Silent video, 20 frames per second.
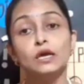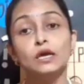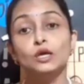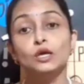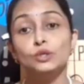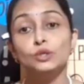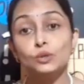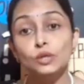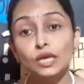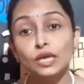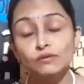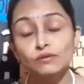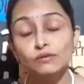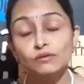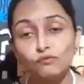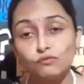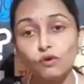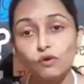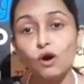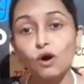you can
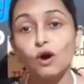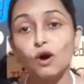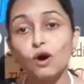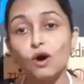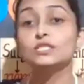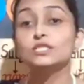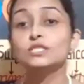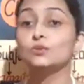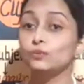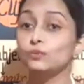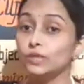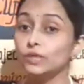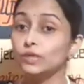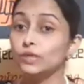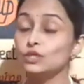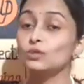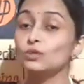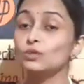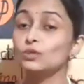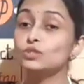watch
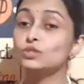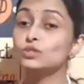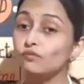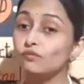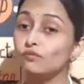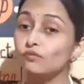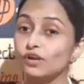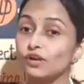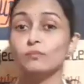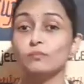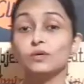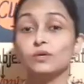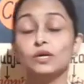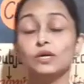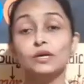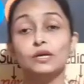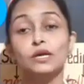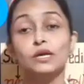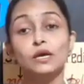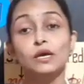videos of
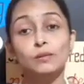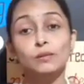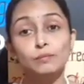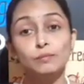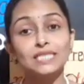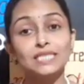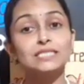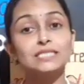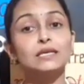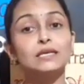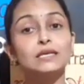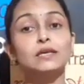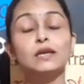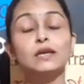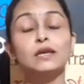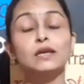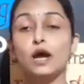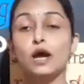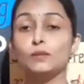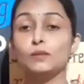grammar, basic
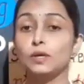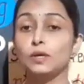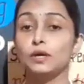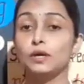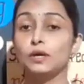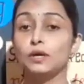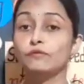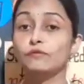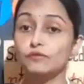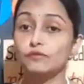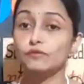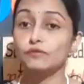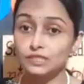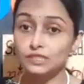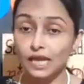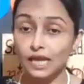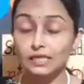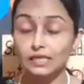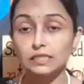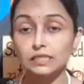grammar for
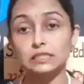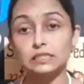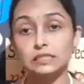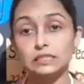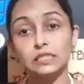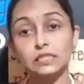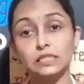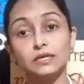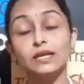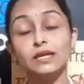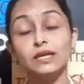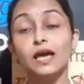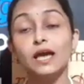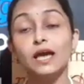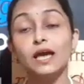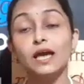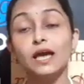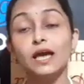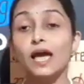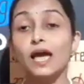standard third,
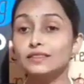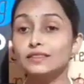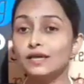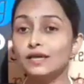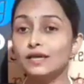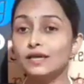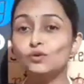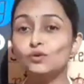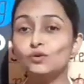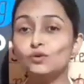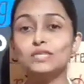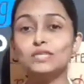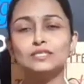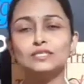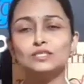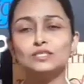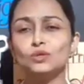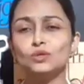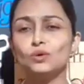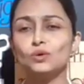and then you can see
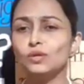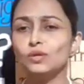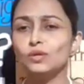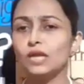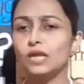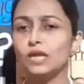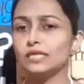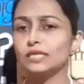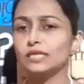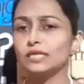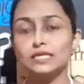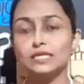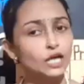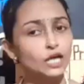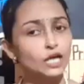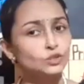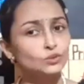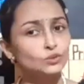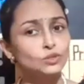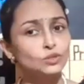so nicely
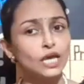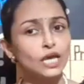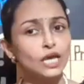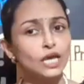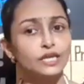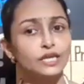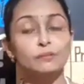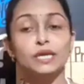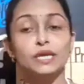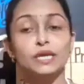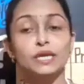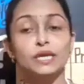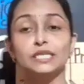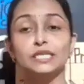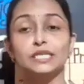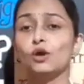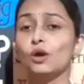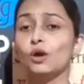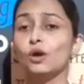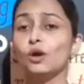cartoon animated
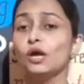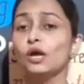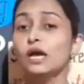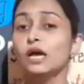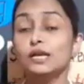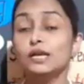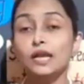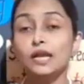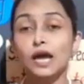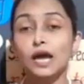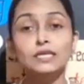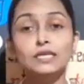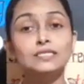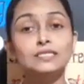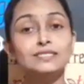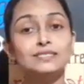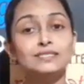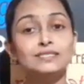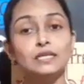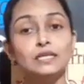or nice
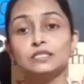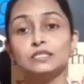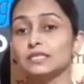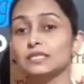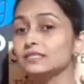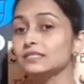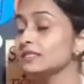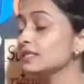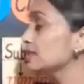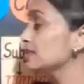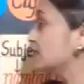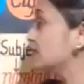sentences